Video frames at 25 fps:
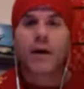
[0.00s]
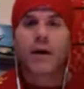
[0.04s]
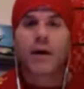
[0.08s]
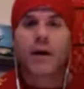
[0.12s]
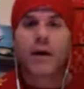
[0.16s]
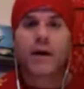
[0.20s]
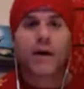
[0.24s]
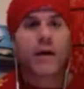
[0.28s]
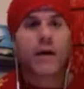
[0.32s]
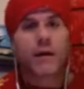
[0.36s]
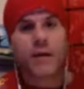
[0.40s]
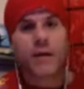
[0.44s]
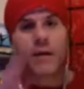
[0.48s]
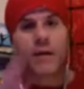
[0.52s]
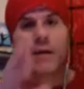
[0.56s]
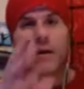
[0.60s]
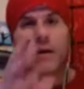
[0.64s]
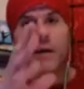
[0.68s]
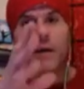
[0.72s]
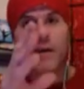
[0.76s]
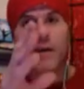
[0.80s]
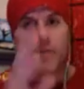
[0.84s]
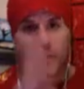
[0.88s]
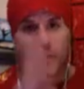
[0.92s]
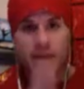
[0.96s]

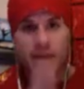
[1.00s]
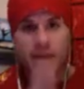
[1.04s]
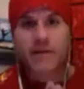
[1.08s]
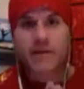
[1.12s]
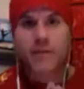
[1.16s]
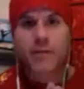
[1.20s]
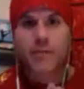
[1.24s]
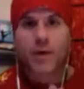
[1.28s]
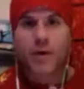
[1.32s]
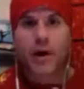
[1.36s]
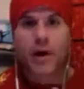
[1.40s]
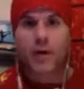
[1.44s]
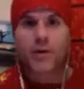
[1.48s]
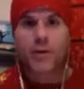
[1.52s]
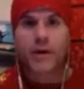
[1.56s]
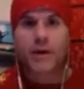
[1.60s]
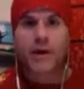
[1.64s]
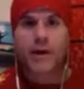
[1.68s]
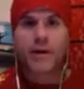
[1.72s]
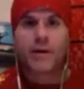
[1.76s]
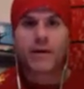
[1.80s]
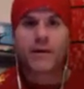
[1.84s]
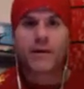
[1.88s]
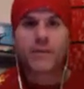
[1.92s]
In the present moment,